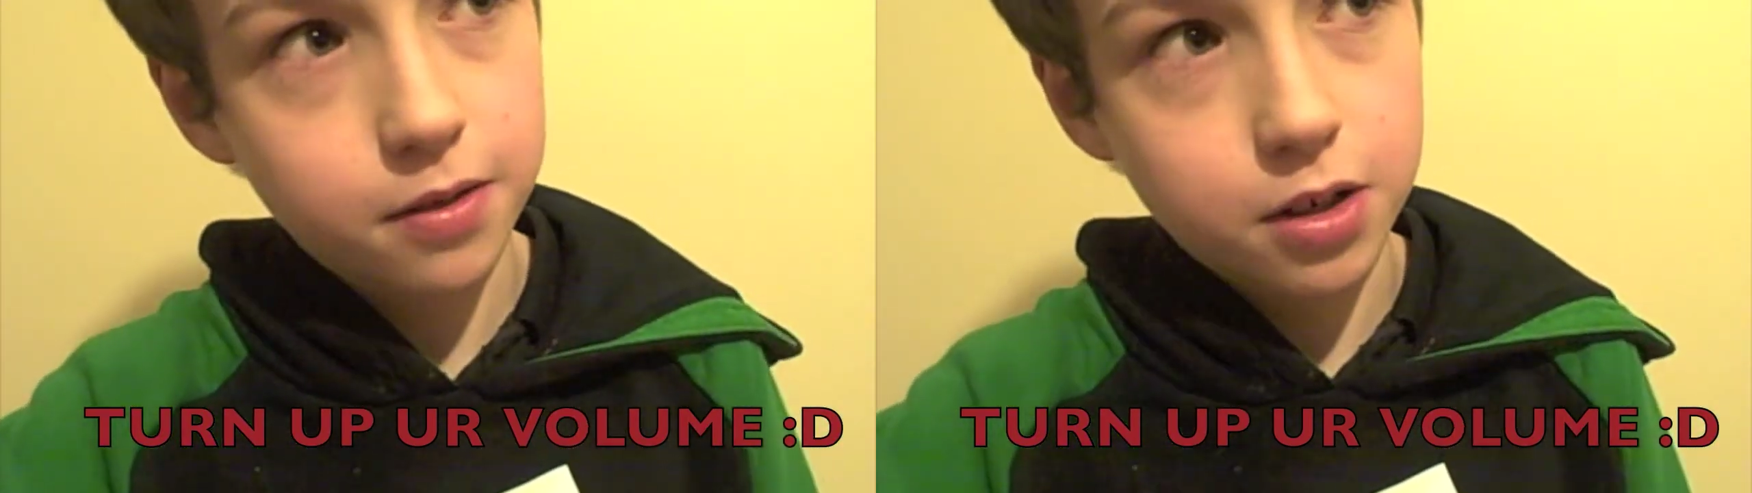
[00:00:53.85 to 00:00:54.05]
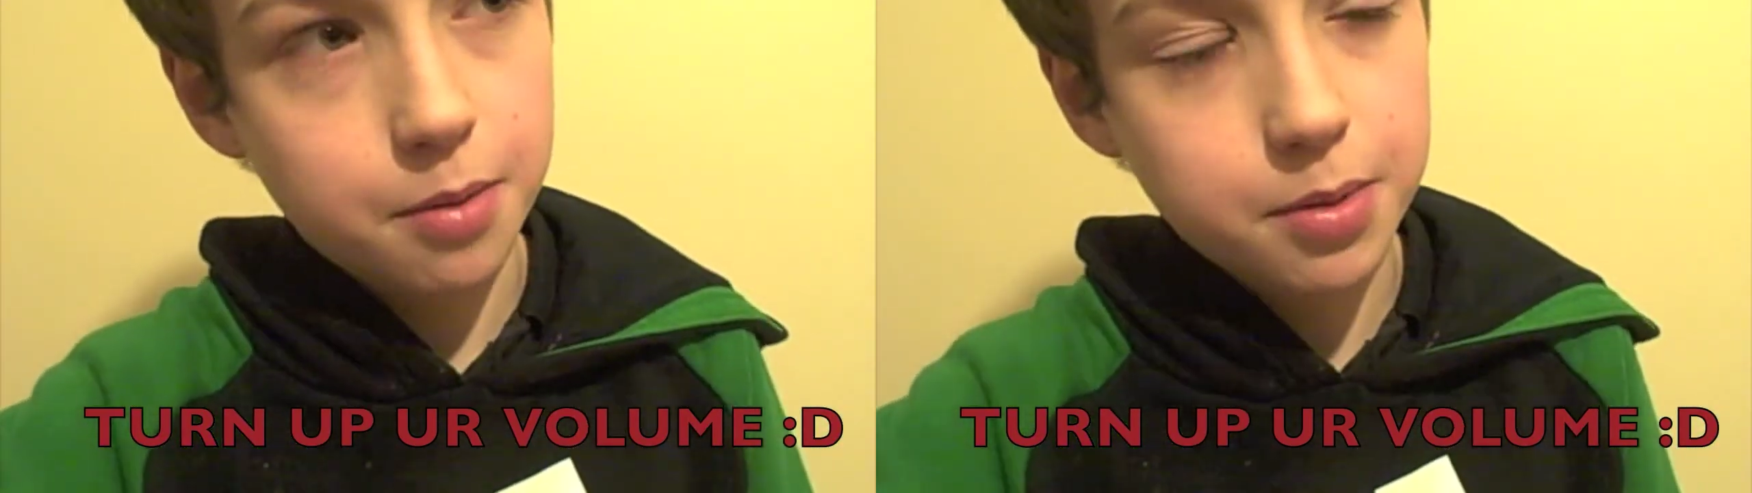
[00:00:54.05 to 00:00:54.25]

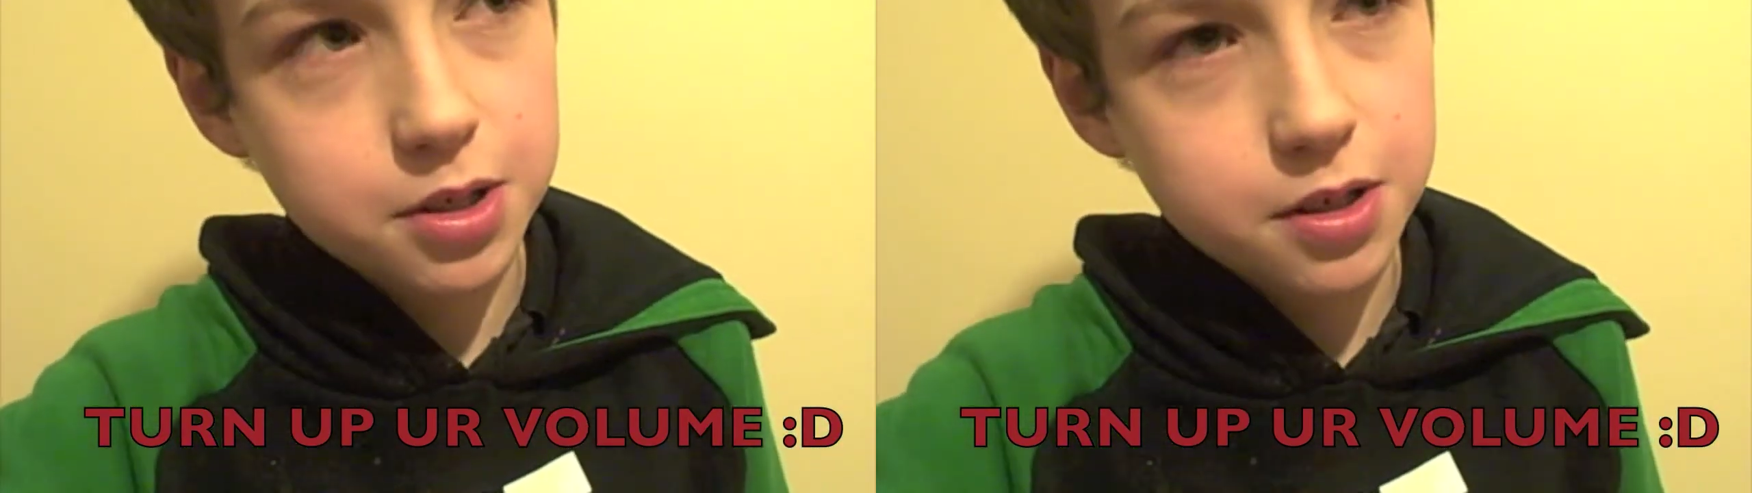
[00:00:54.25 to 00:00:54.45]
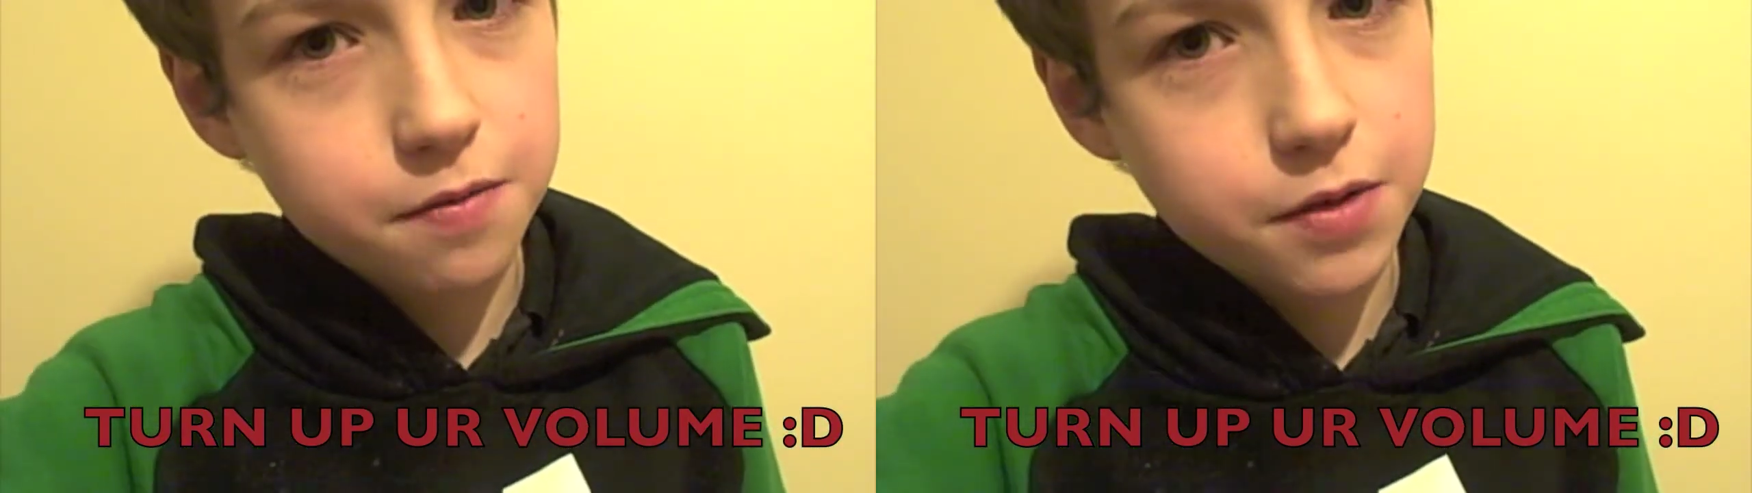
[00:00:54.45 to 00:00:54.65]

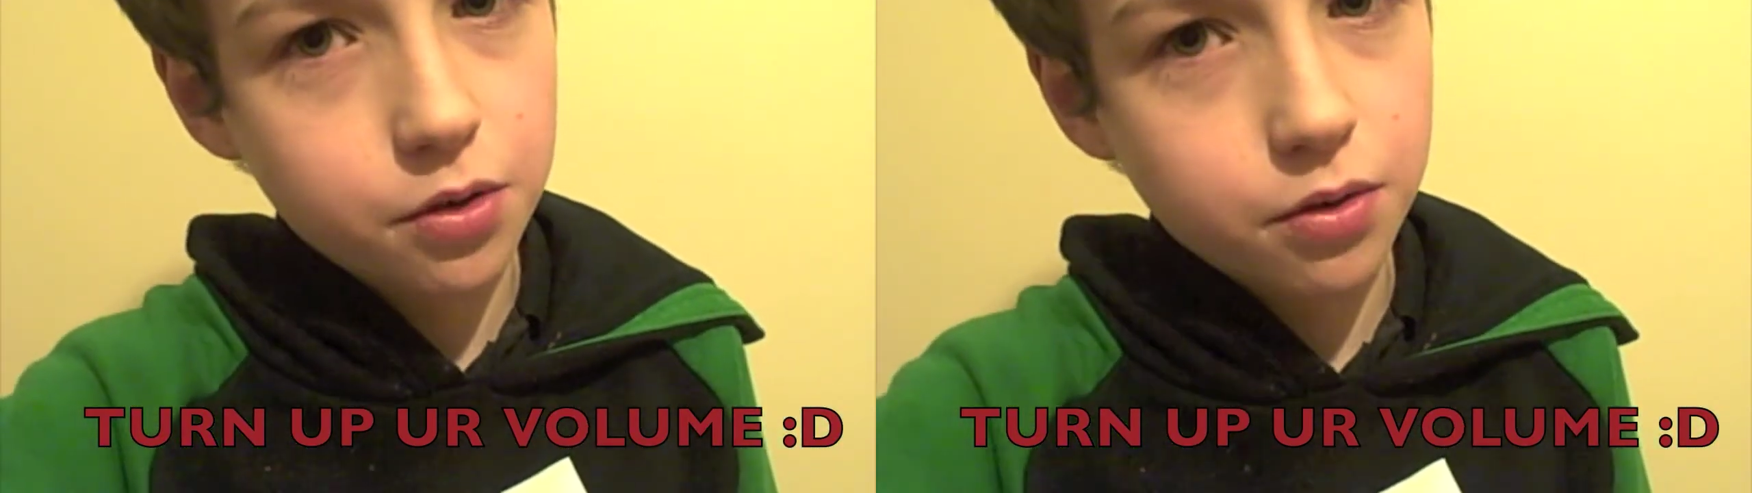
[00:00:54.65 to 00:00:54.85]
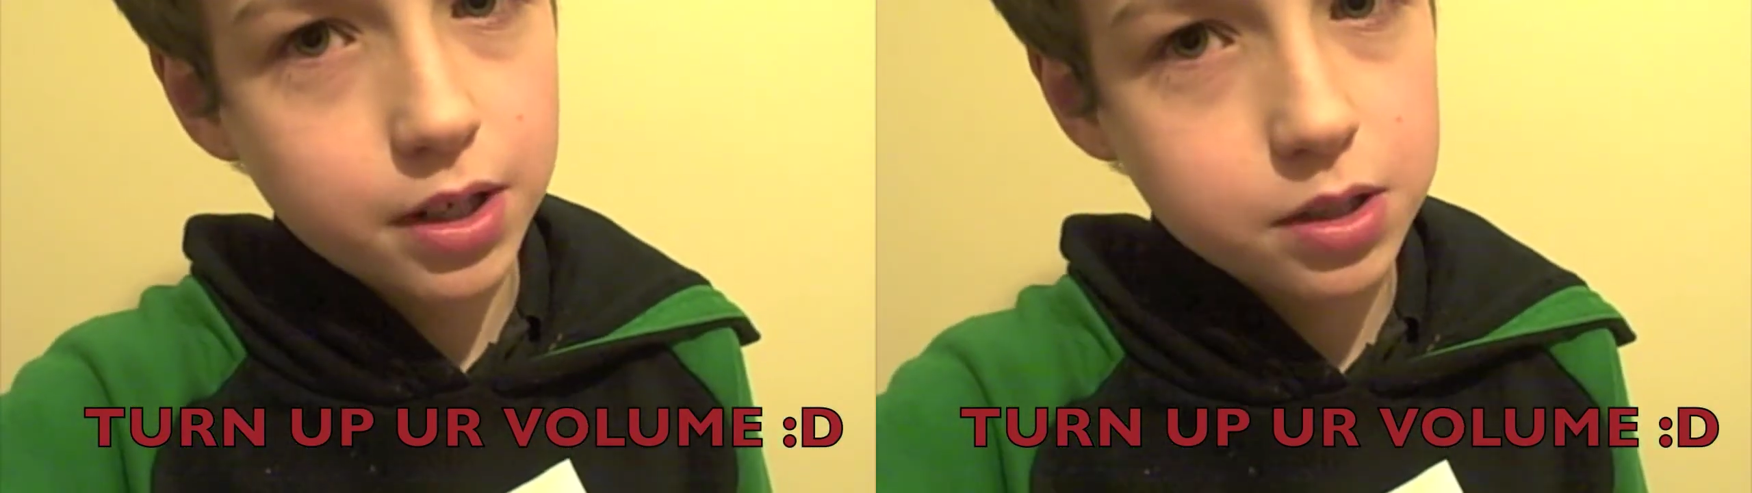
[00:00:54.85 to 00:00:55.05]
comedy
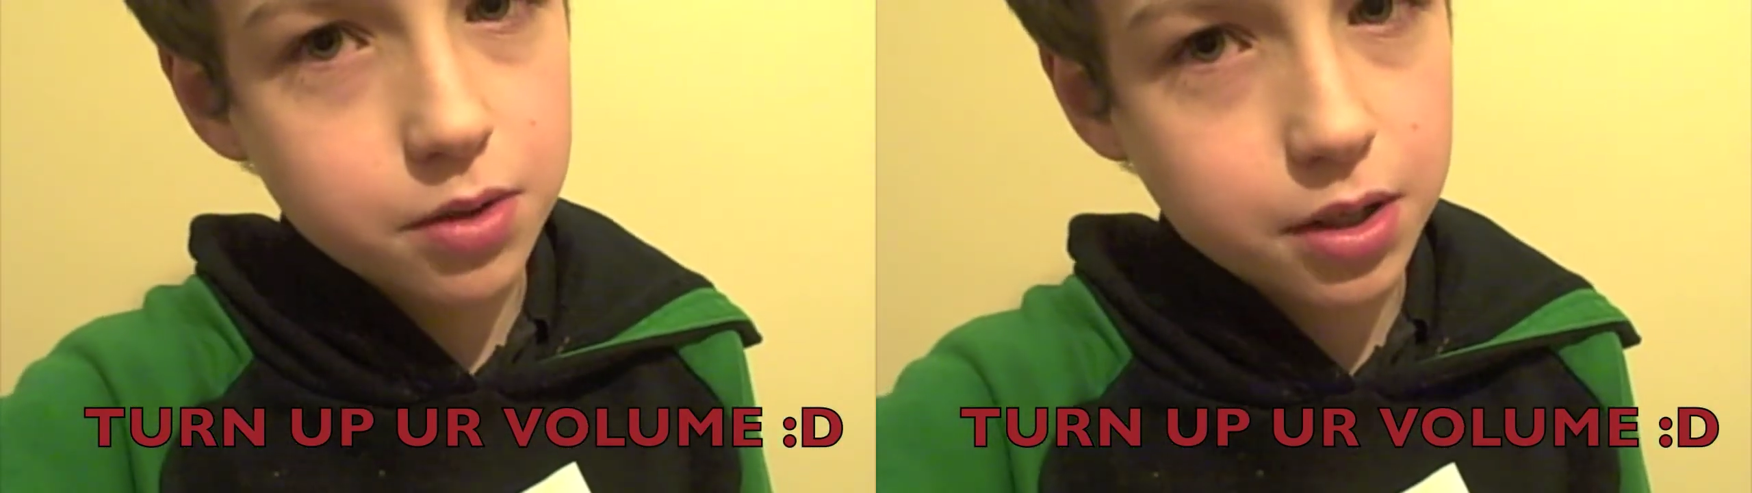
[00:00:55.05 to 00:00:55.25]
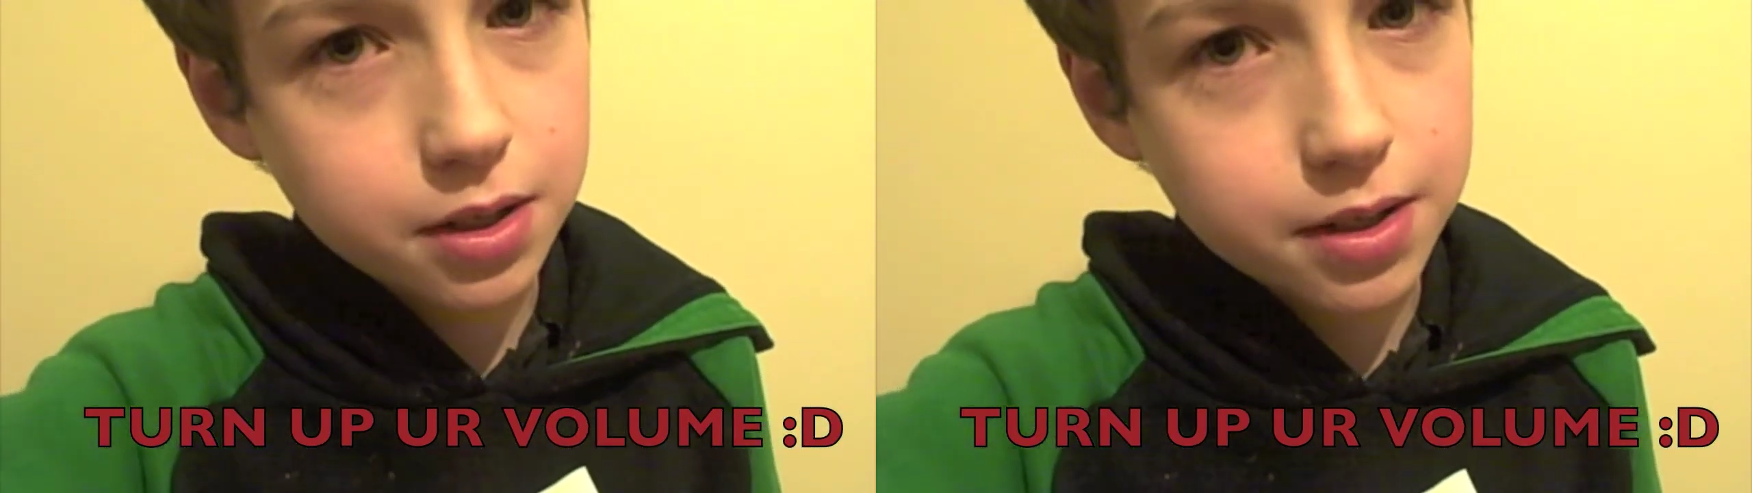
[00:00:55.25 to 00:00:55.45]
video next week.